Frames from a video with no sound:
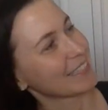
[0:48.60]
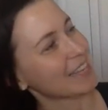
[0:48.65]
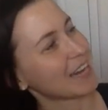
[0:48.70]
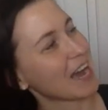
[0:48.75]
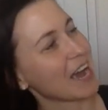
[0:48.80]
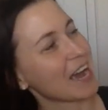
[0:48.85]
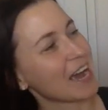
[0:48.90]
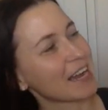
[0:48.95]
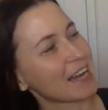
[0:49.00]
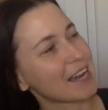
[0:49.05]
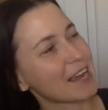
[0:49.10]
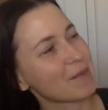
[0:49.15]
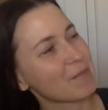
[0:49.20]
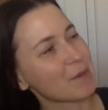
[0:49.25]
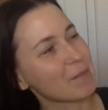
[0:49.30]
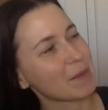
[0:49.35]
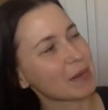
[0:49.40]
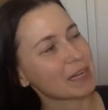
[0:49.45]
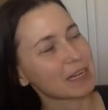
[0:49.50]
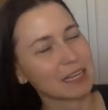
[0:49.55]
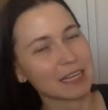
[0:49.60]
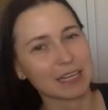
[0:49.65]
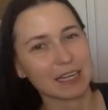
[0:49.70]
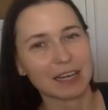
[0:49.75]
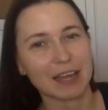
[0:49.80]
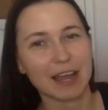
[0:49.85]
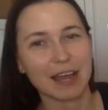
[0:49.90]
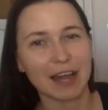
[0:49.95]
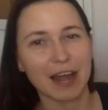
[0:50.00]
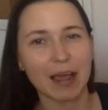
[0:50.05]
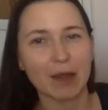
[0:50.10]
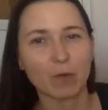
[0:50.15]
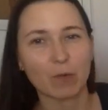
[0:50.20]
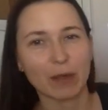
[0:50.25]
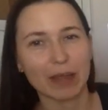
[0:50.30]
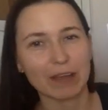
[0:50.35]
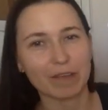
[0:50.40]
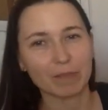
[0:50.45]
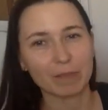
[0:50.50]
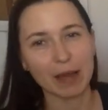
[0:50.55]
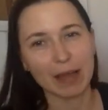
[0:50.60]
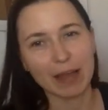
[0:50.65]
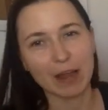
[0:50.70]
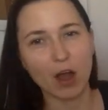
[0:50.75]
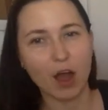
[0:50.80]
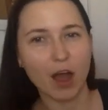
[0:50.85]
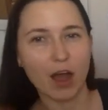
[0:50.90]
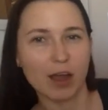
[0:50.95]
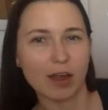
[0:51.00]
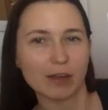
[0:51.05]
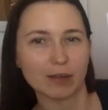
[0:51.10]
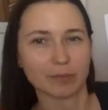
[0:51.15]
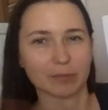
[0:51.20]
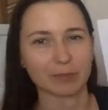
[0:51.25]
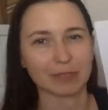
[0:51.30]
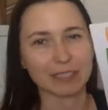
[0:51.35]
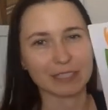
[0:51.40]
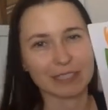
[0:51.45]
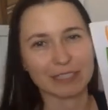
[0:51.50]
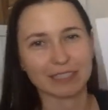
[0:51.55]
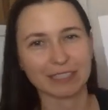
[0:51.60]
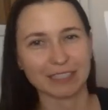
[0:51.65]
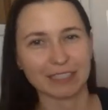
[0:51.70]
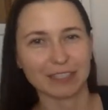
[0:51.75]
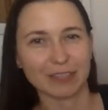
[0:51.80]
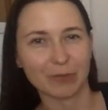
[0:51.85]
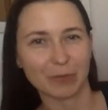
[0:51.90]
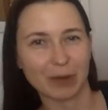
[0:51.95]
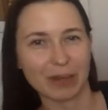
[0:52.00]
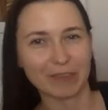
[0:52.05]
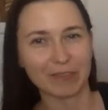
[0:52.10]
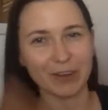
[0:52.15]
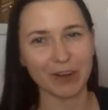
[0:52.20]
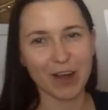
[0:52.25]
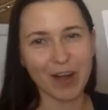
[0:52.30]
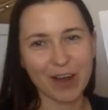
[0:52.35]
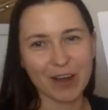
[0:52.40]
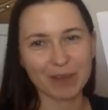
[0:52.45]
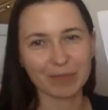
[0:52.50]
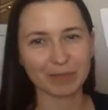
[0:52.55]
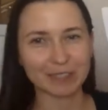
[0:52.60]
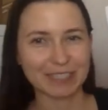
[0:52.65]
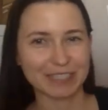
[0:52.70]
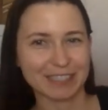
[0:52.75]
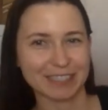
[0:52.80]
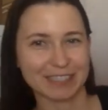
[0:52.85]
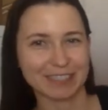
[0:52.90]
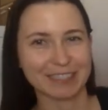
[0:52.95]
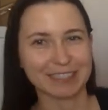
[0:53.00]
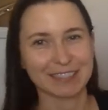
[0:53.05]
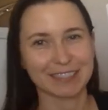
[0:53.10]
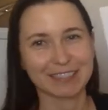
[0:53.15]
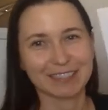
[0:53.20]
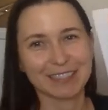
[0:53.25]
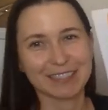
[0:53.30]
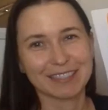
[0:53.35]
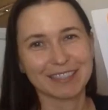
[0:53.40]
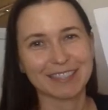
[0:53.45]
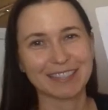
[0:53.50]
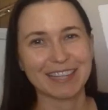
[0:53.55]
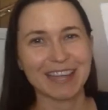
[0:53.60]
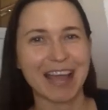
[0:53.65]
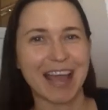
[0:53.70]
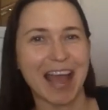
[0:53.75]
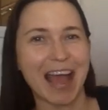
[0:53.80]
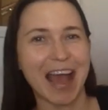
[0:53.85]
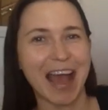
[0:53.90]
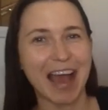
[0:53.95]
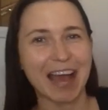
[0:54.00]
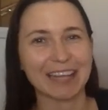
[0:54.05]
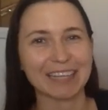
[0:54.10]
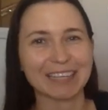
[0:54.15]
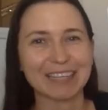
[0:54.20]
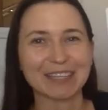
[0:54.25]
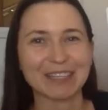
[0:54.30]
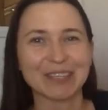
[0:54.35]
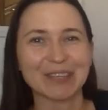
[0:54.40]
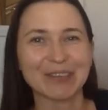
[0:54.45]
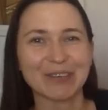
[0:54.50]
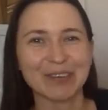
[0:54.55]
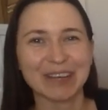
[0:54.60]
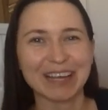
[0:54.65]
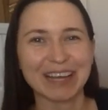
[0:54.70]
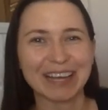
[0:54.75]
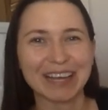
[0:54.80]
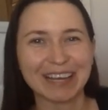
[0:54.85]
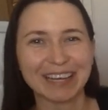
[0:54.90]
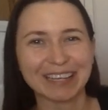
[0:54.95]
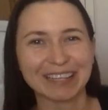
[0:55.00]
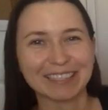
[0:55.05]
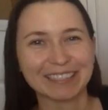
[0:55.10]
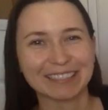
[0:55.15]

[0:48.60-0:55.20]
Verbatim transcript: I am a monkey and I wave my arms. Can you wave your arms? I can do it.